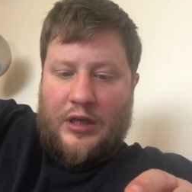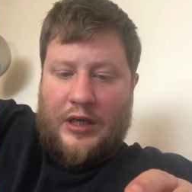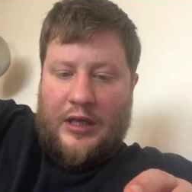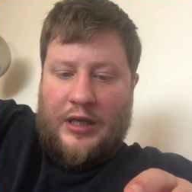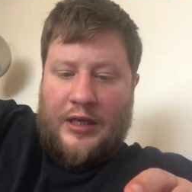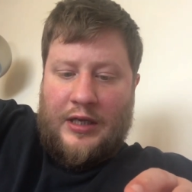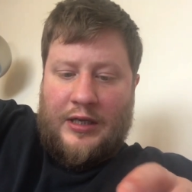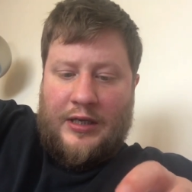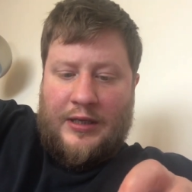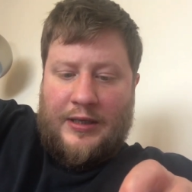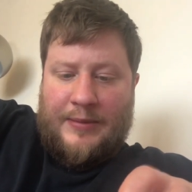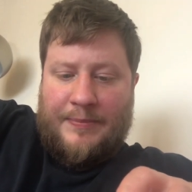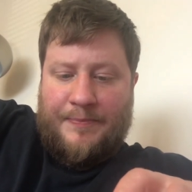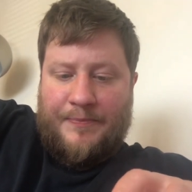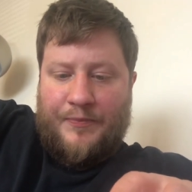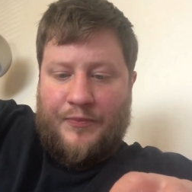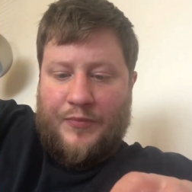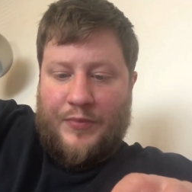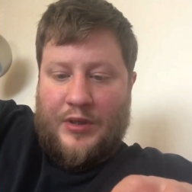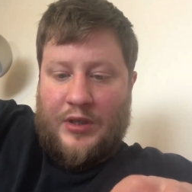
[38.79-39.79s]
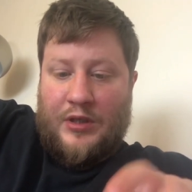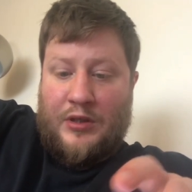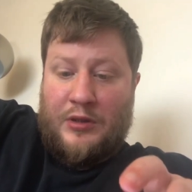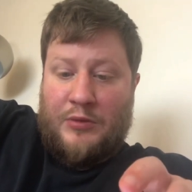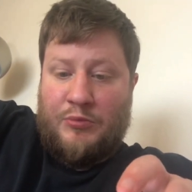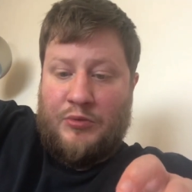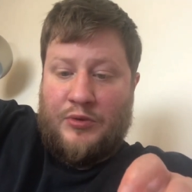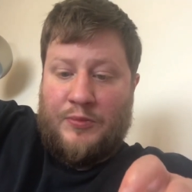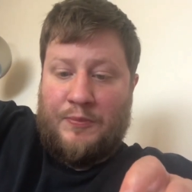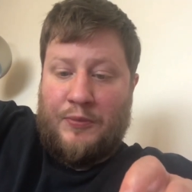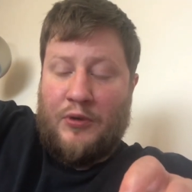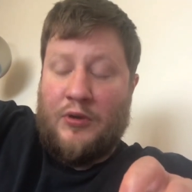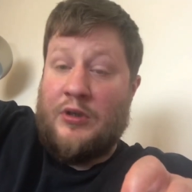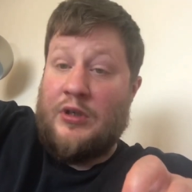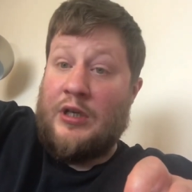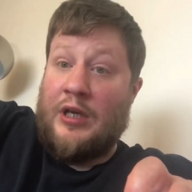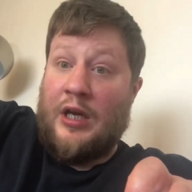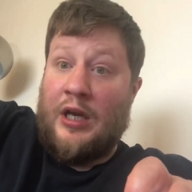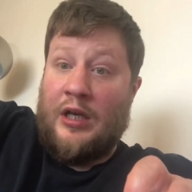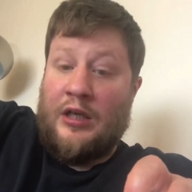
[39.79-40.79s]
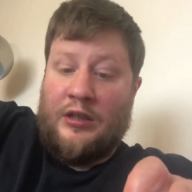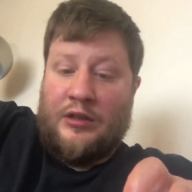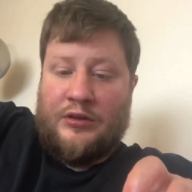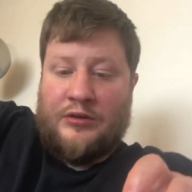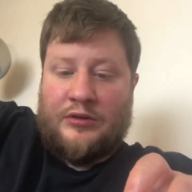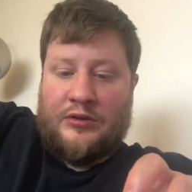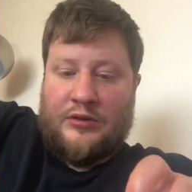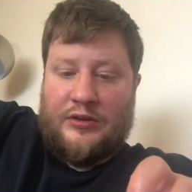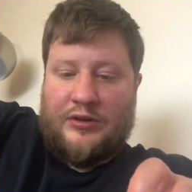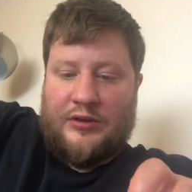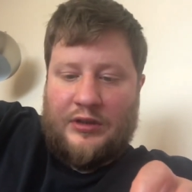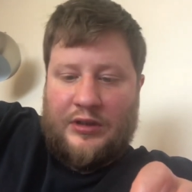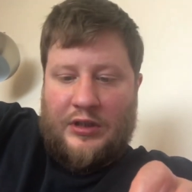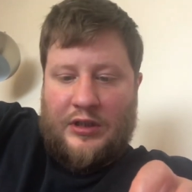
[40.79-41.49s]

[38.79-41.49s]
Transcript: Uh, he was born in England.